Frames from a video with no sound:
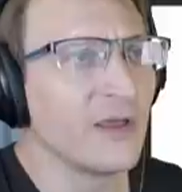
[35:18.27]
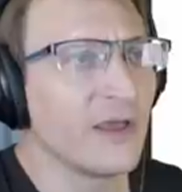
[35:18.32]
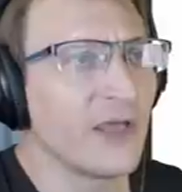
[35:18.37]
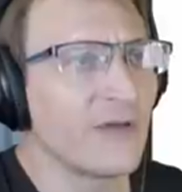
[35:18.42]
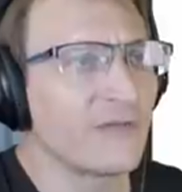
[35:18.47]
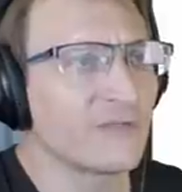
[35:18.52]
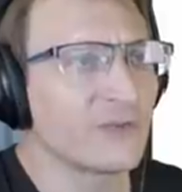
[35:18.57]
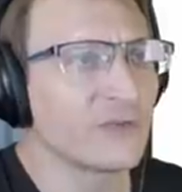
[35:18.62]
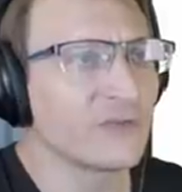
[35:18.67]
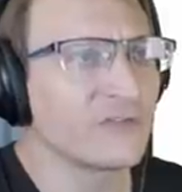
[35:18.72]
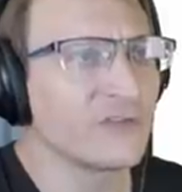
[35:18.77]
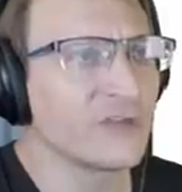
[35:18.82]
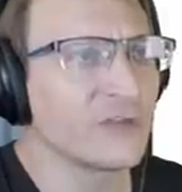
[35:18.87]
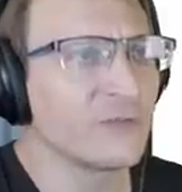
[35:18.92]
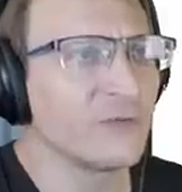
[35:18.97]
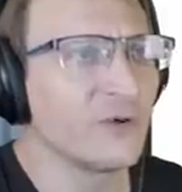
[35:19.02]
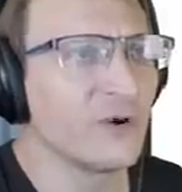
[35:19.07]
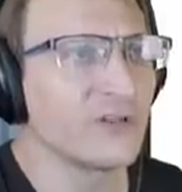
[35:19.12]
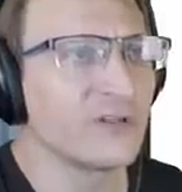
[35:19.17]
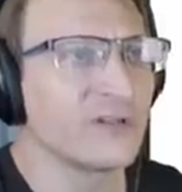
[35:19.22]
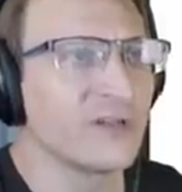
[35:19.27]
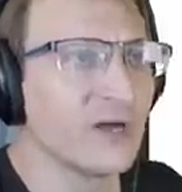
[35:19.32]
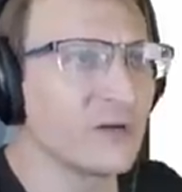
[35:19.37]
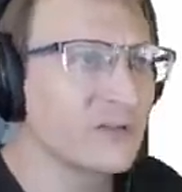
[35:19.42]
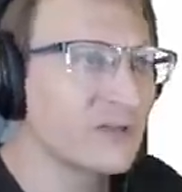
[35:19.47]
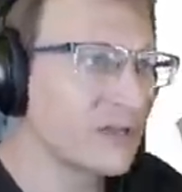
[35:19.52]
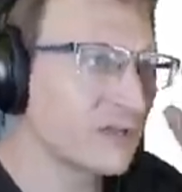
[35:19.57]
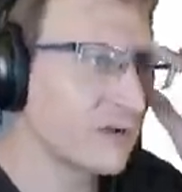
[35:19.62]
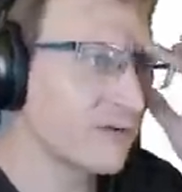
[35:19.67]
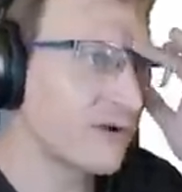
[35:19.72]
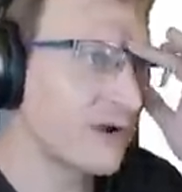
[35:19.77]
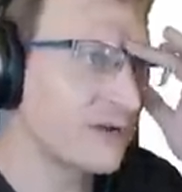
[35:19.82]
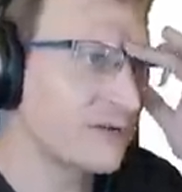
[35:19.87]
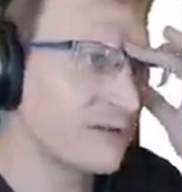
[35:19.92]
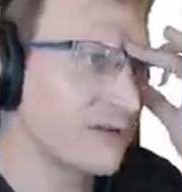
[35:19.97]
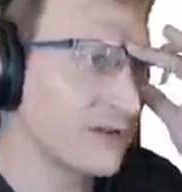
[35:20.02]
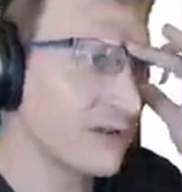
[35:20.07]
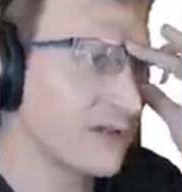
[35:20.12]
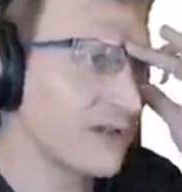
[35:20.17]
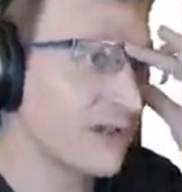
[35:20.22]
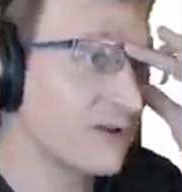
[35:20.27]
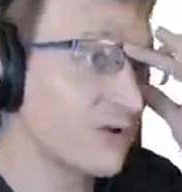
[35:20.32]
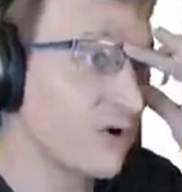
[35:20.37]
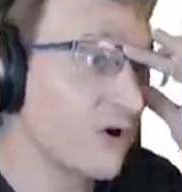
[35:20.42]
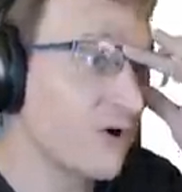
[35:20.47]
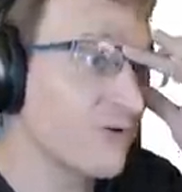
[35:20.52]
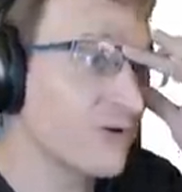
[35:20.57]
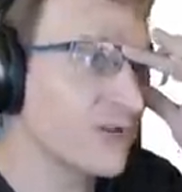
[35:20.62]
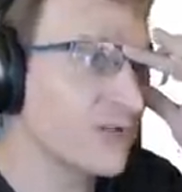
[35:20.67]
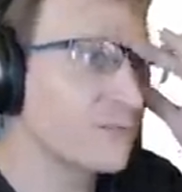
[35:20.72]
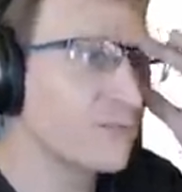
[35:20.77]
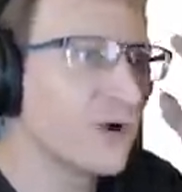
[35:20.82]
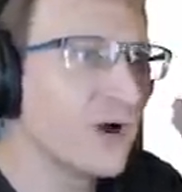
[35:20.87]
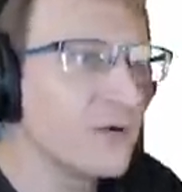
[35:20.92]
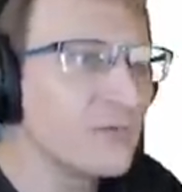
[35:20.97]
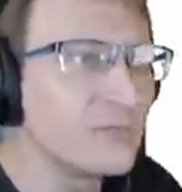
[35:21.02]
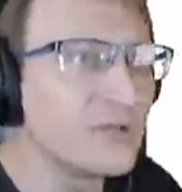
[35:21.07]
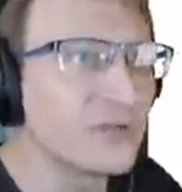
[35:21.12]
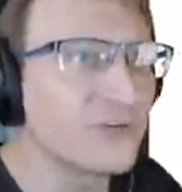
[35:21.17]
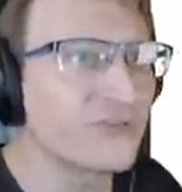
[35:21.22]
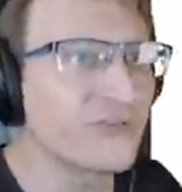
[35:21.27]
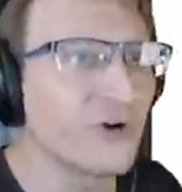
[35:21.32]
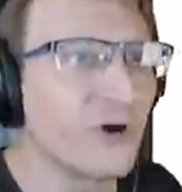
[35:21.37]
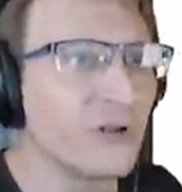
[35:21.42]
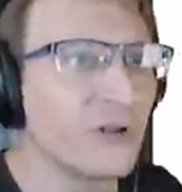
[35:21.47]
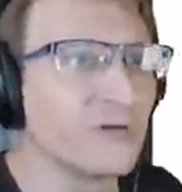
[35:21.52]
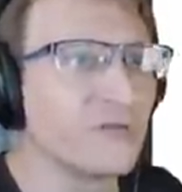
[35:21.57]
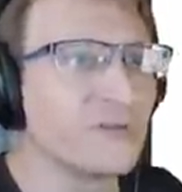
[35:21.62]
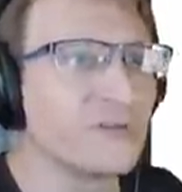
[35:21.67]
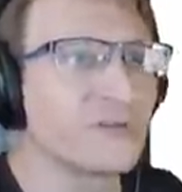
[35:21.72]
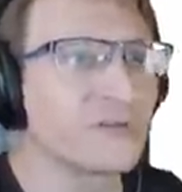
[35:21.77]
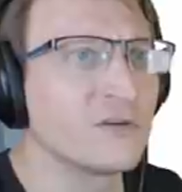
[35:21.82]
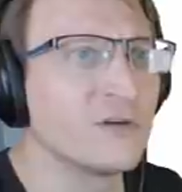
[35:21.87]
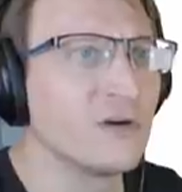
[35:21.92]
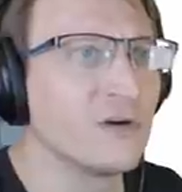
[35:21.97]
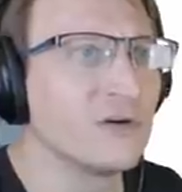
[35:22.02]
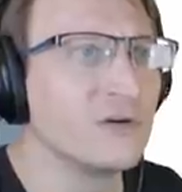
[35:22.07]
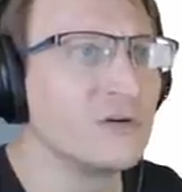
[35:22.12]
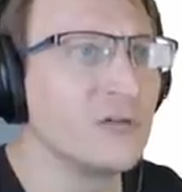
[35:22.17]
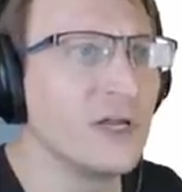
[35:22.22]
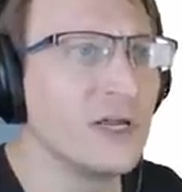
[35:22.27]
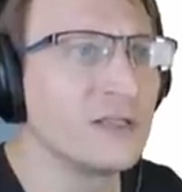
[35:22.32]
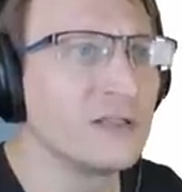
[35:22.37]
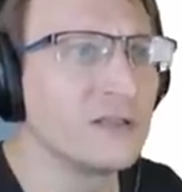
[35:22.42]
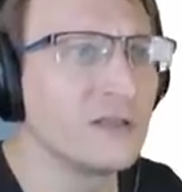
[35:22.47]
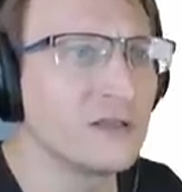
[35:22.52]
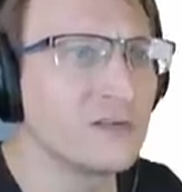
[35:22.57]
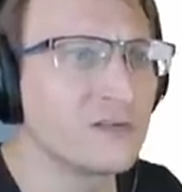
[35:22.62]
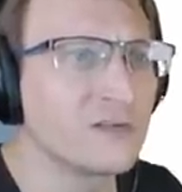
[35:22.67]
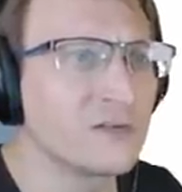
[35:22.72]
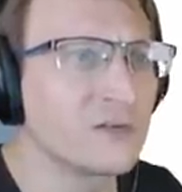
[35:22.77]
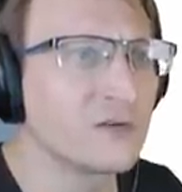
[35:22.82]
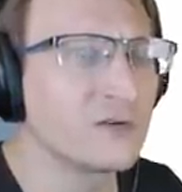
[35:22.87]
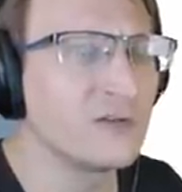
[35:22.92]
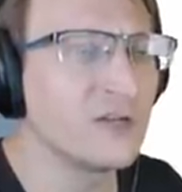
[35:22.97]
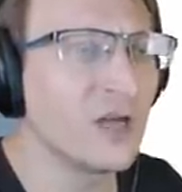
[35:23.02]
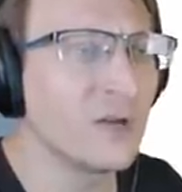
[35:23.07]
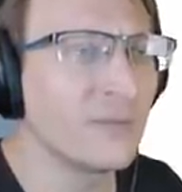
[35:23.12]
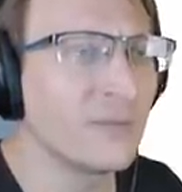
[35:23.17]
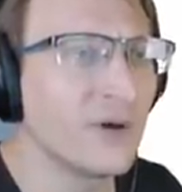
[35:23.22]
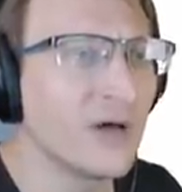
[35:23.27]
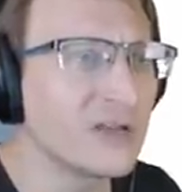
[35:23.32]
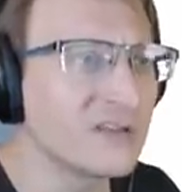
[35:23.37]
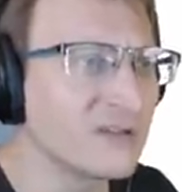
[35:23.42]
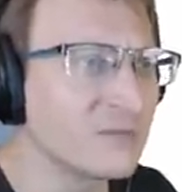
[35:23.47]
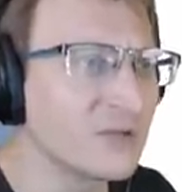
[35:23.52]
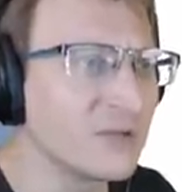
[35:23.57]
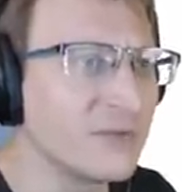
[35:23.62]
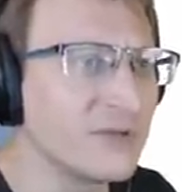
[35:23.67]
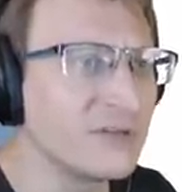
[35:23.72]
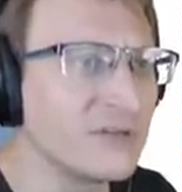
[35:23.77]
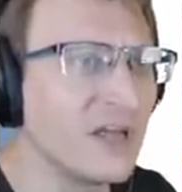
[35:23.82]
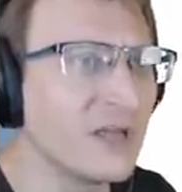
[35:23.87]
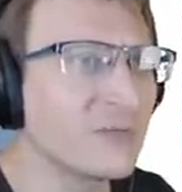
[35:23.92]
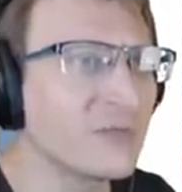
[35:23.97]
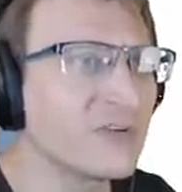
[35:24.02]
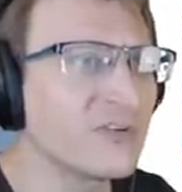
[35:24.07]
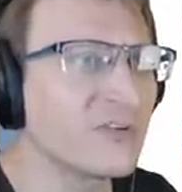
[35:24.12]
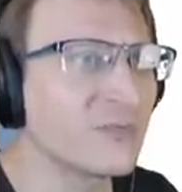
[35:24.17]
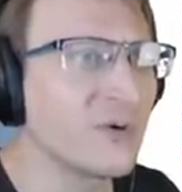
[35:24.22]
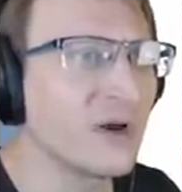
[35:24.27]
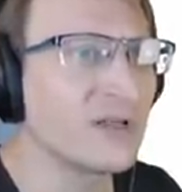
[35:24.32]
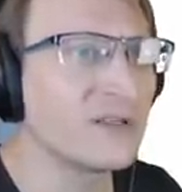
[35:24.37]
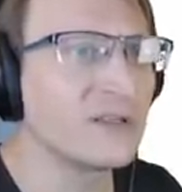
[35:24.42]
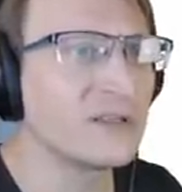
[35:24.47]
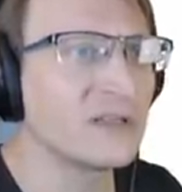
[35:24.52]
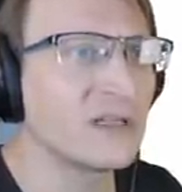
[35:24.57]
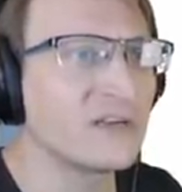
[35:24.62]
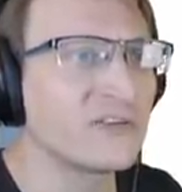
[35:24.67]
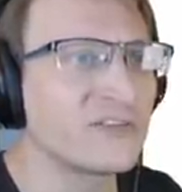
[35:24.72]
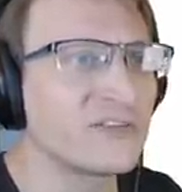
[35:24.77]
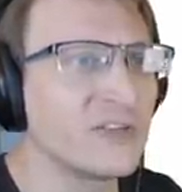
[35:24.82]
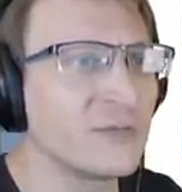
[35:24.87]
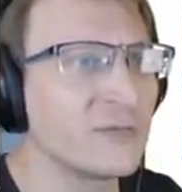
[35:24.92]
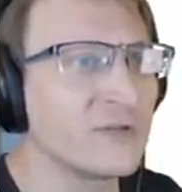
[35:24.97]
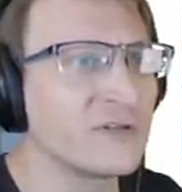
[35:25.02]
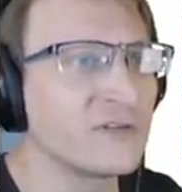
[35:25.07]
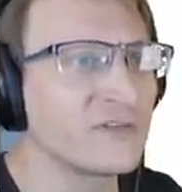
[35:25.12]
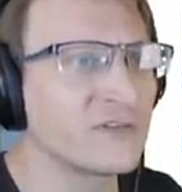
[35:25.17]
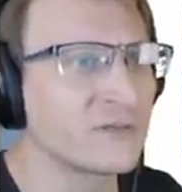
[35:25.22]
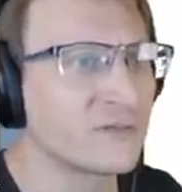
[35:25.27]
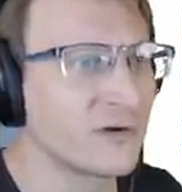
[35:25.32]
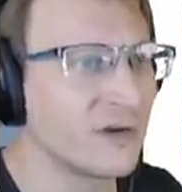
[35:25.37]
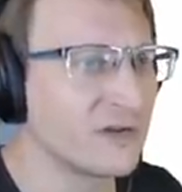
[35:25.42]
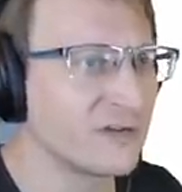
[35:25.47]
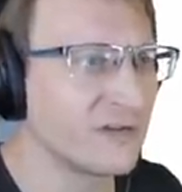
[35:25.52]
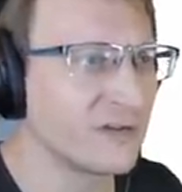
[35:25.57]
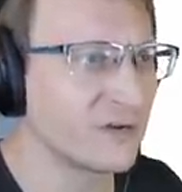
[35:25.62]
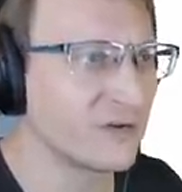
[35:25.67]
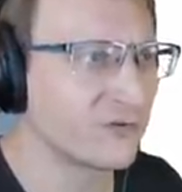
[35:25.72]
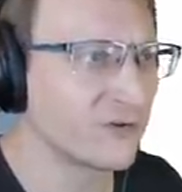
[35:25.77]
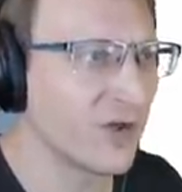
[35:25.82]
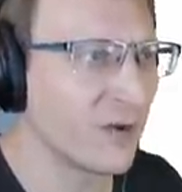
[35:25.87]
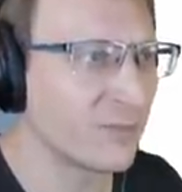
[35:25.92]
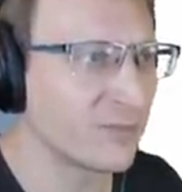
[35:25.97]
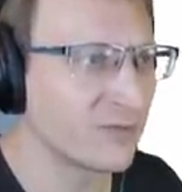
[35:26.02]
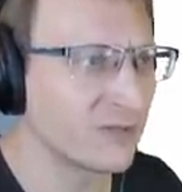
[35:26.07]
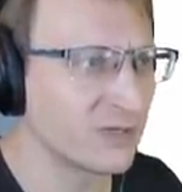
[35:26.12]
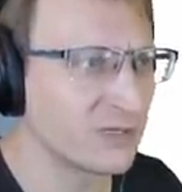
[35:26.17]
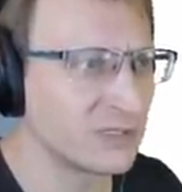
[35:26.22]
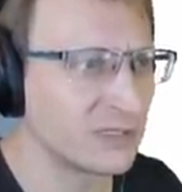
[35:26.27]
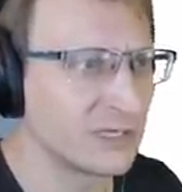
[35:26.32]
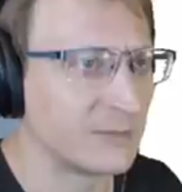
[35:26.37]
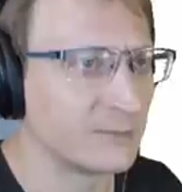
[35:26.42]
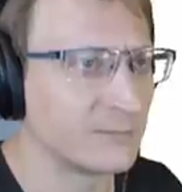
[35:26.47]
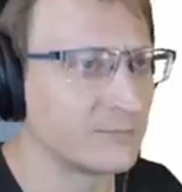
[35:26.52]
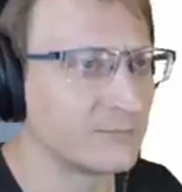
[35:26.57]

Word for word: after CIG pointed out that Crytek had already published all of its code and thus could not possibly be damaged by the alleged snippets, Crytek dropped the claim.